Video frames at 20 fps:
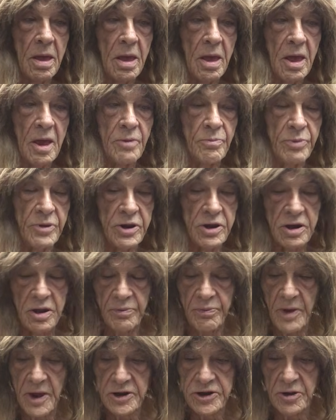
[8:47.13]
and being
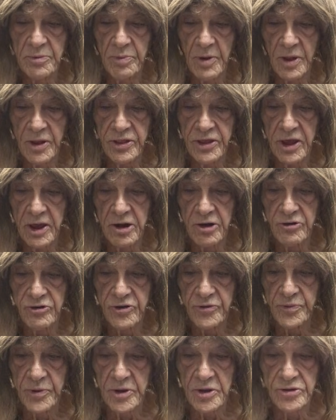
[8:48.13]
affected by the energy
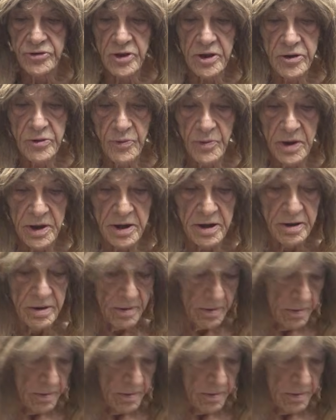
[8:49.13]
fields I created.